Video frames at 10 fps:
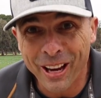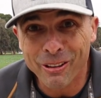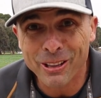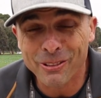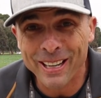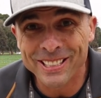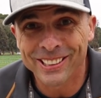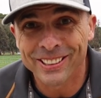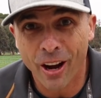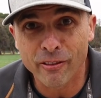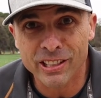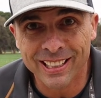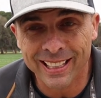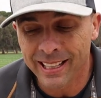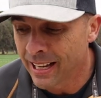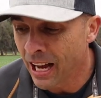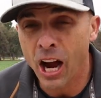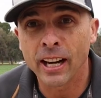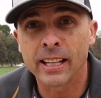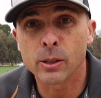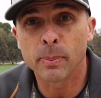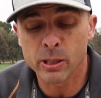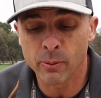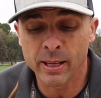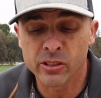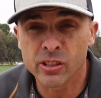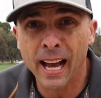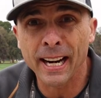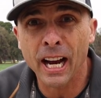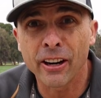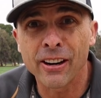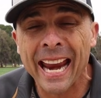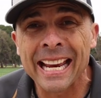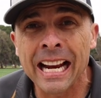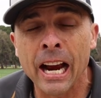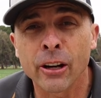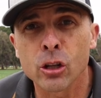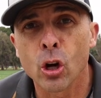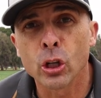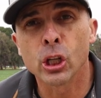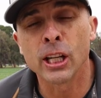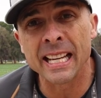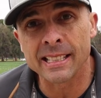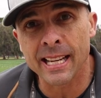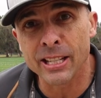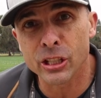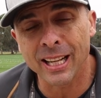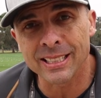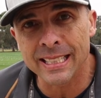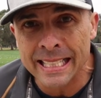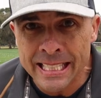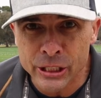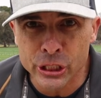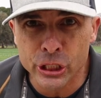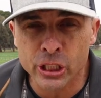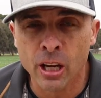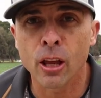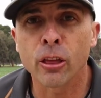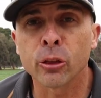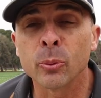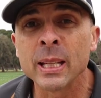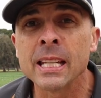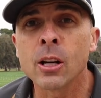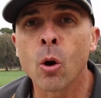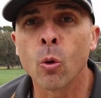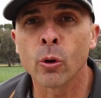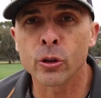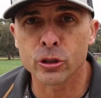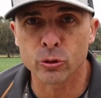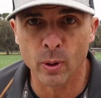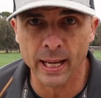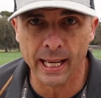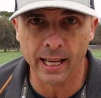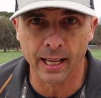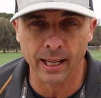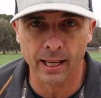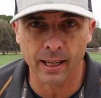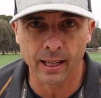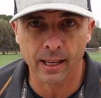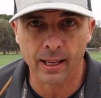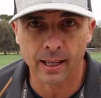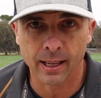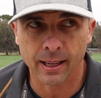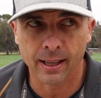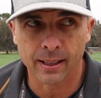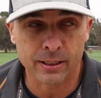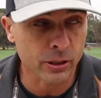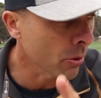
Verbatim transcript: okay, we're at the range, obviously. Uh, get your pitching wedge, nine iron, eight iron. You're gonna hit 10 shots each, three quarter swing. Let's